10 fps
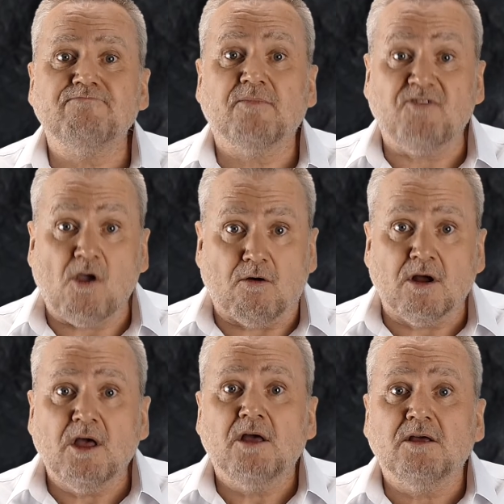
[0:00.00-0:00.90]
So,
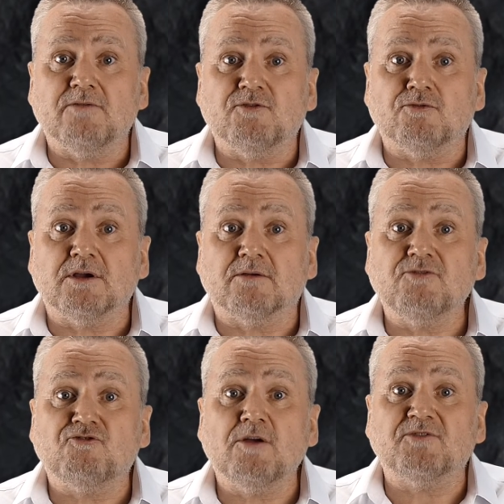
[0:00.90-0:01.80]
if you think this
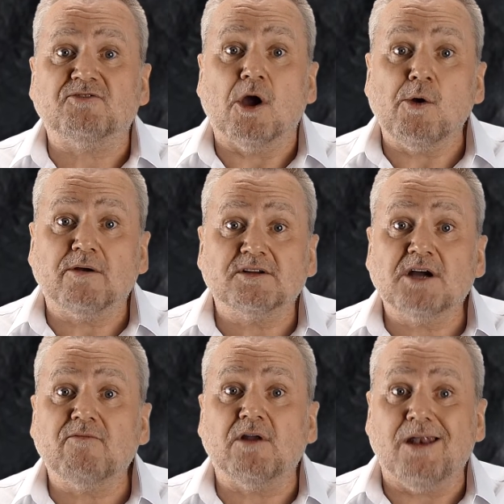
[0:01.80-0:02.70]
ship is going to
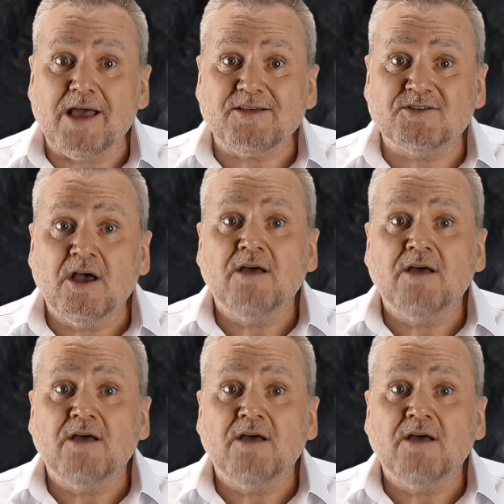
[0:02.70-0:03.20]
cover less